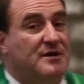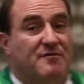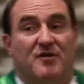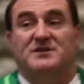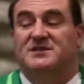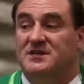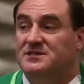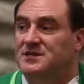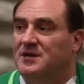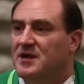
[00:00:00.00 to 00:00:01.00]

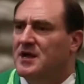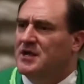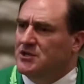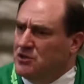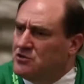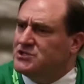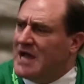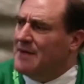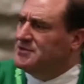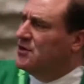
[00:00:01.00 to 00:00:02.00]
Versus, you
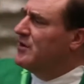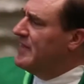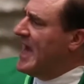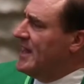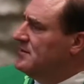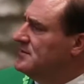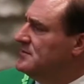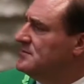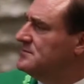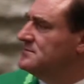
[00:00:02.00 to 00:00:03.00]
stop doing that,
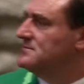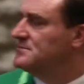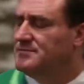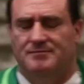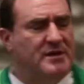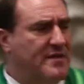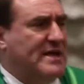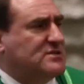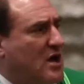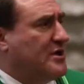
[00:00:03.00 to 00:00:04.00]
and
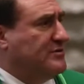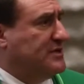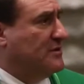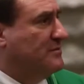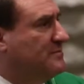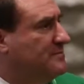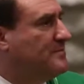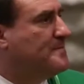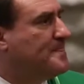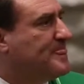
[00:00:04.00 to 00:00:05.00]
that's all you do.
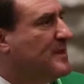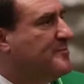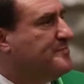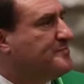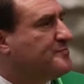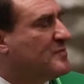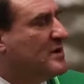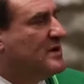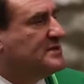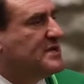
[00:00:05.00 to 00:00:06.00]

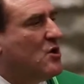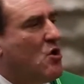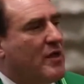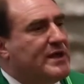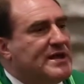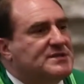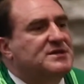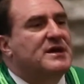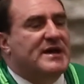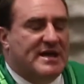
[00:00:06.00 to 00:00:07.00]
See,
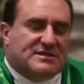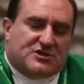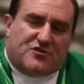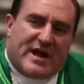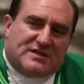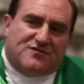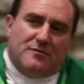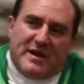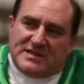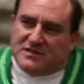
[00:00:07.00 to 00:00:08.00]
holiness is a
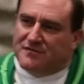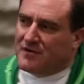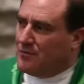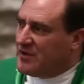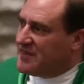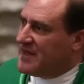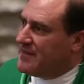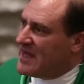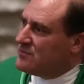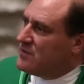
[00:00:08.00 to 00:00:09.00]
transformation from within.
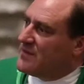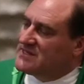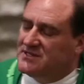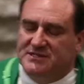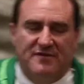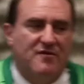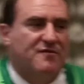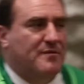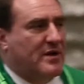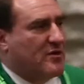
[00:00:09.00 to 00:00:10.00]
That's what makes us different
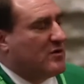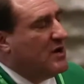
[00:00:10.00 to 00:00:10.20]
from other